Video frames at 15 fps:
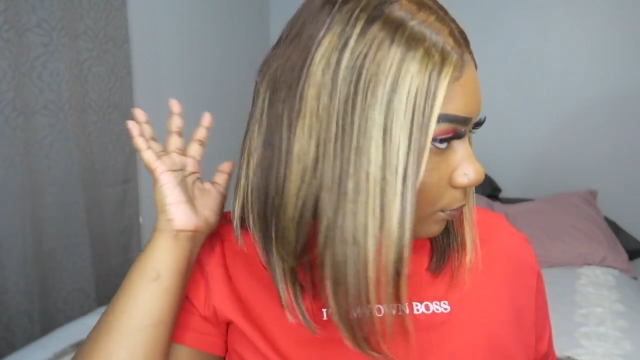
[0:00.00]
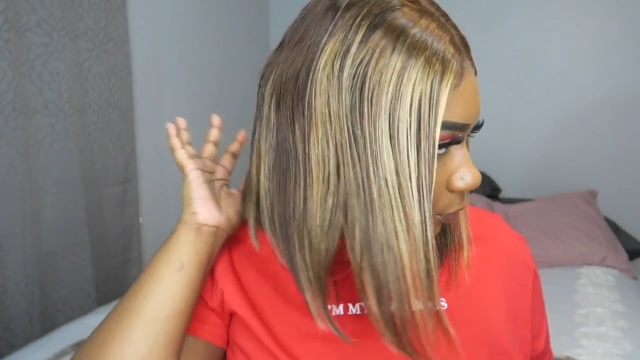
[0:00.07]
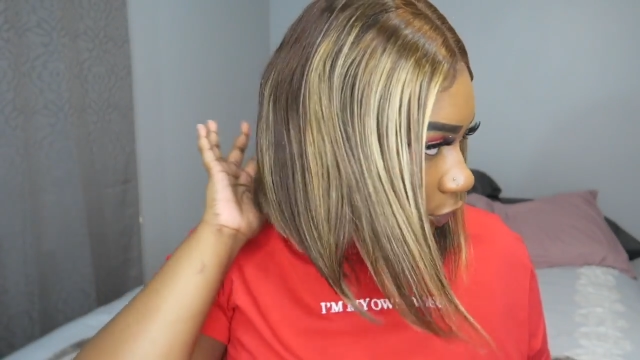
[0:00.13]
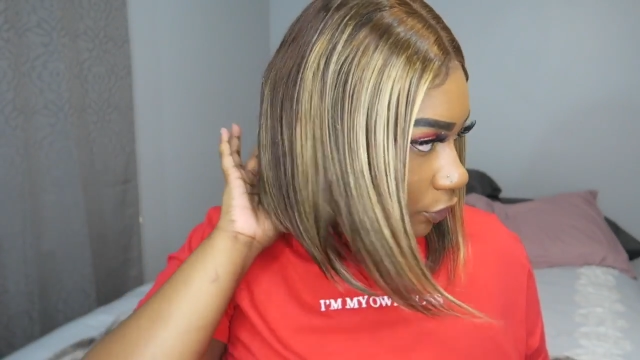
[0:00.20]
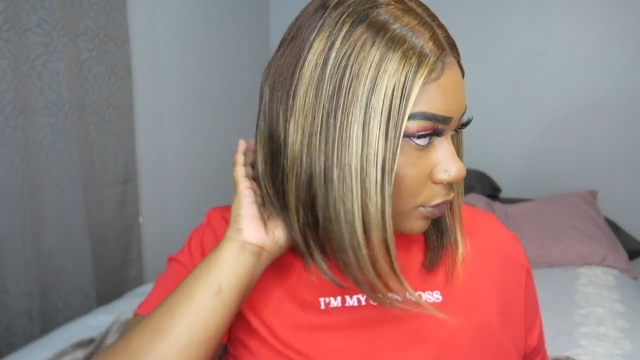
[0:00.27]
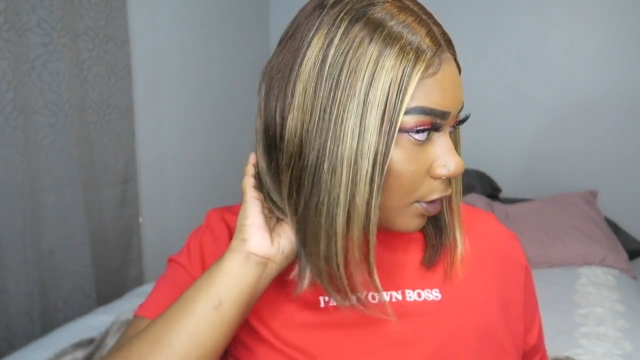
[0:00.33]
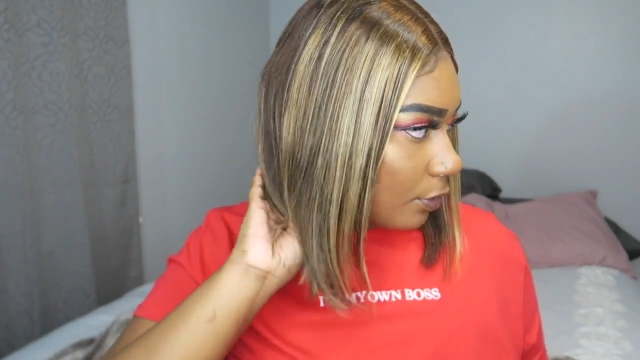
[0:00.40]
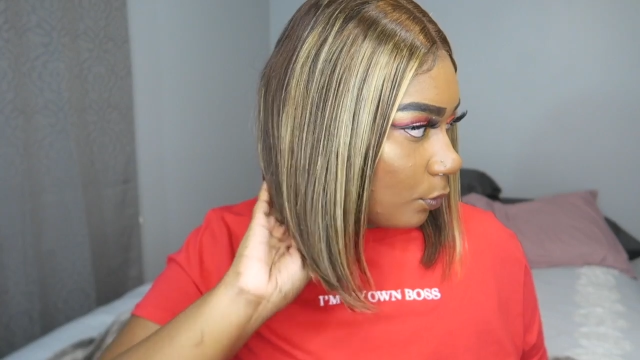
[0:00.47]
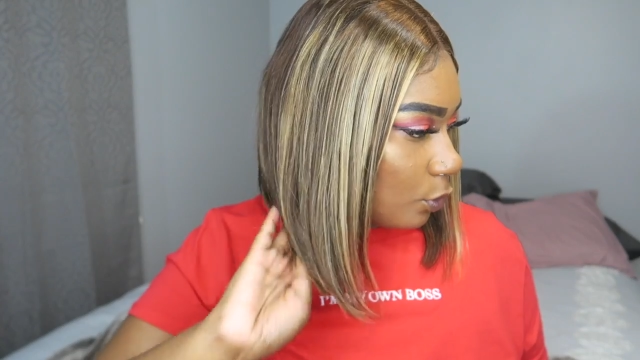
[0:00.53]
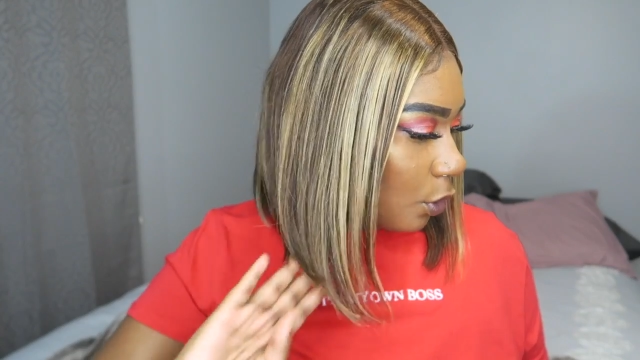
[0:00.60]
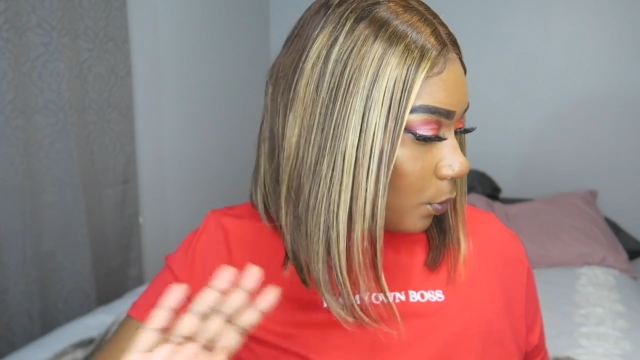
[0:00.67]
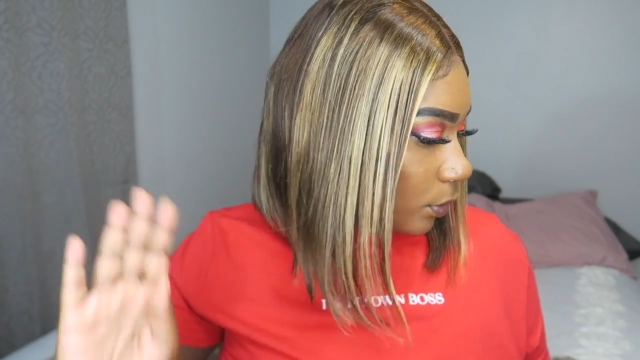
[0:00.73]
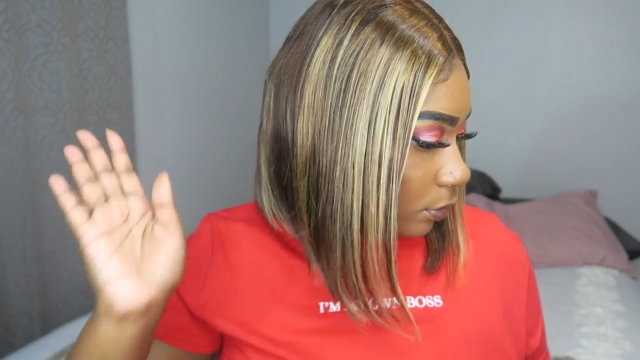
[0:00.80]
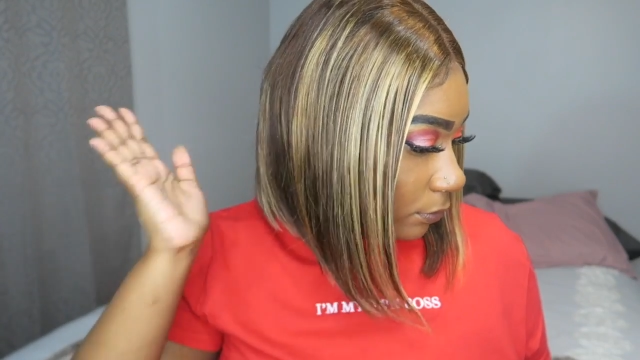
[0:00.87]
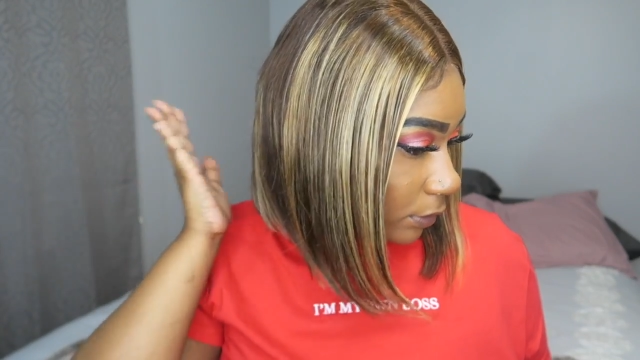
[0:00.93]
There's no,
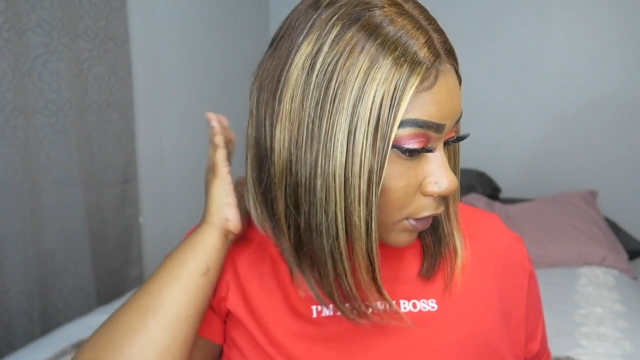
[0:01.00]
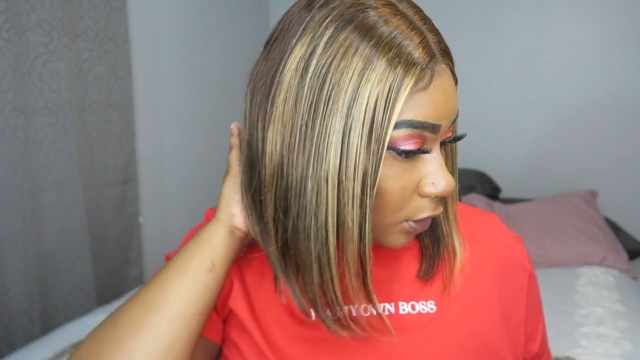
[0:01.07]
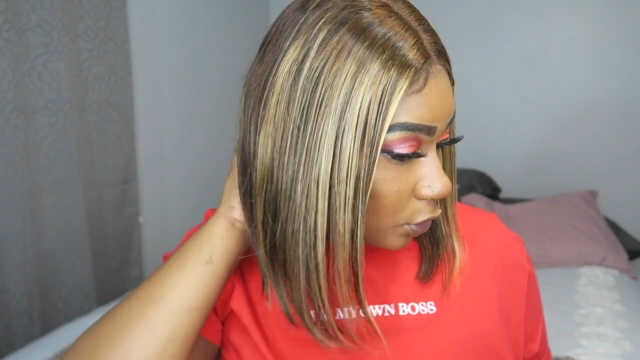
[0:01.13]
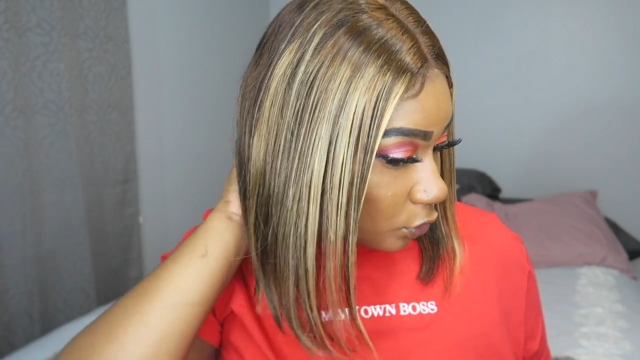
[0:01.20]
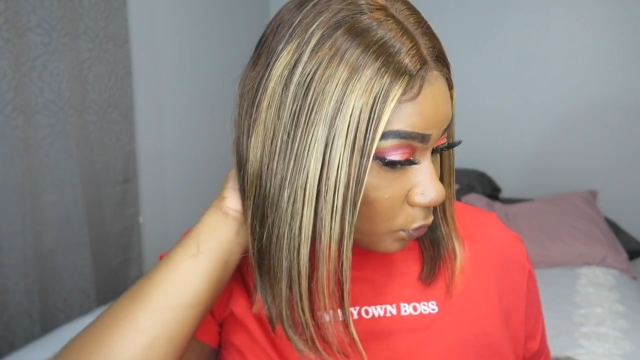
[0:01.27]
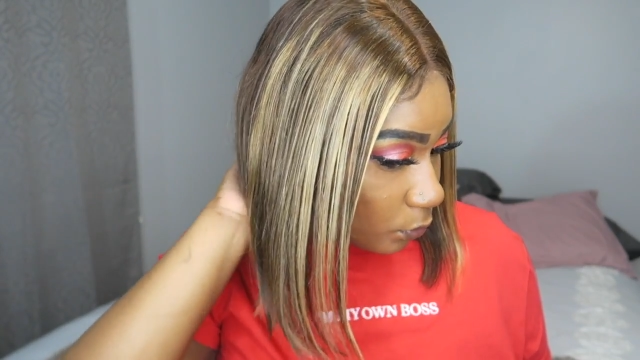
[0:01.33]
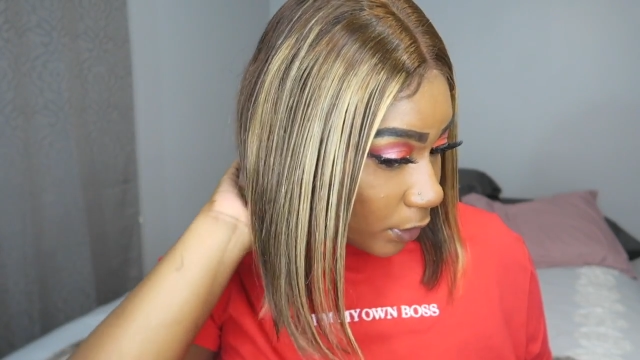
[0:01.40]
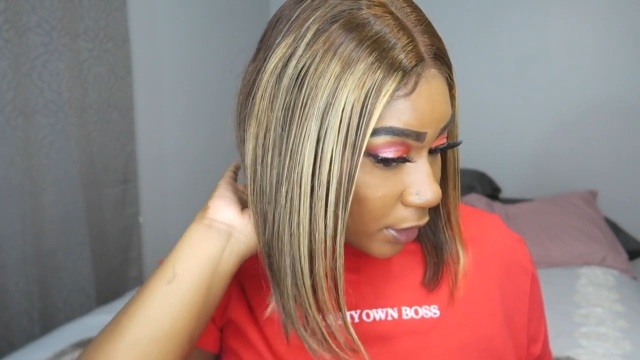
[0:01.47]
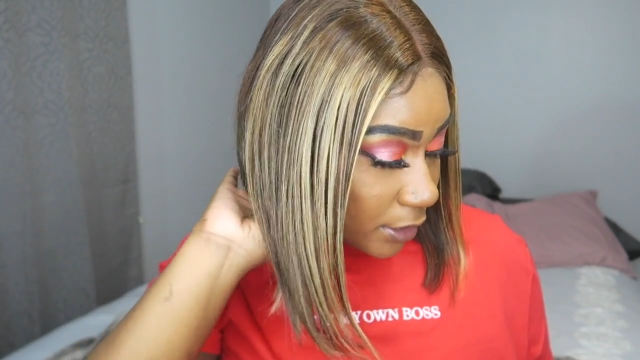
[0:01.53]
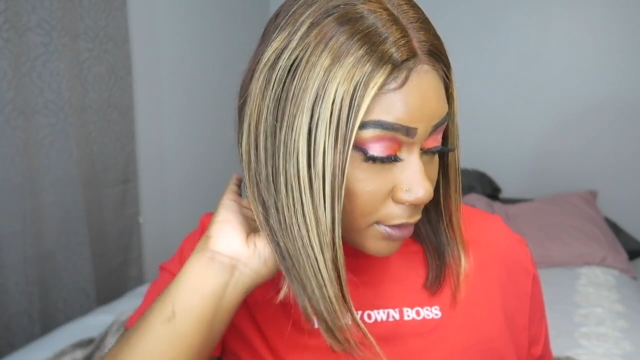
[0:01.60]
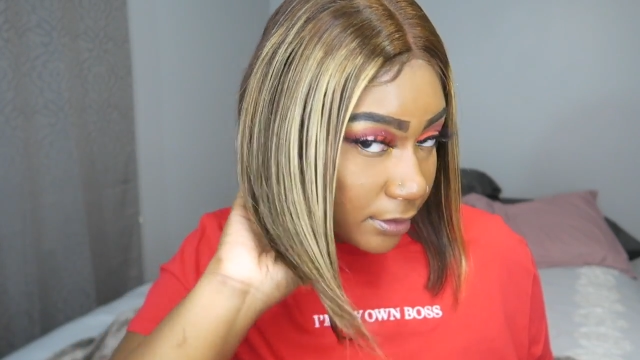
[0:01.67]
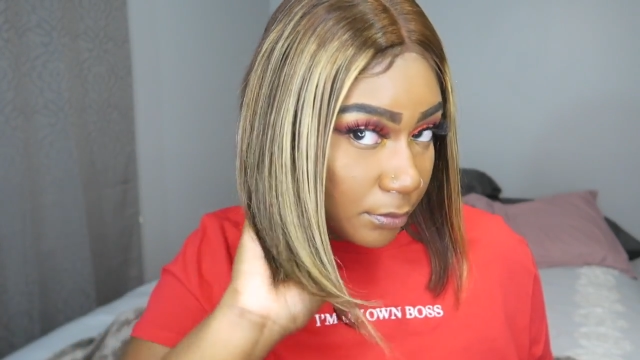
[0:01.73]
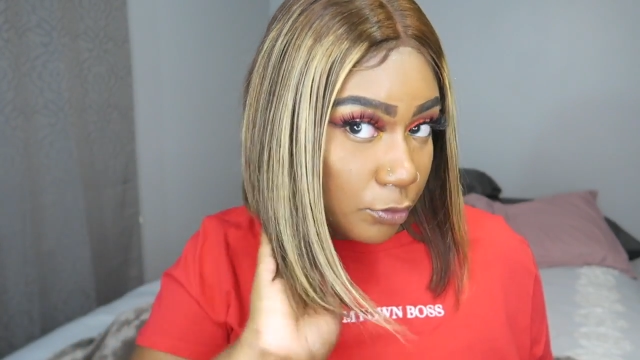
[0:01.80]
nowhere to really go to wear this.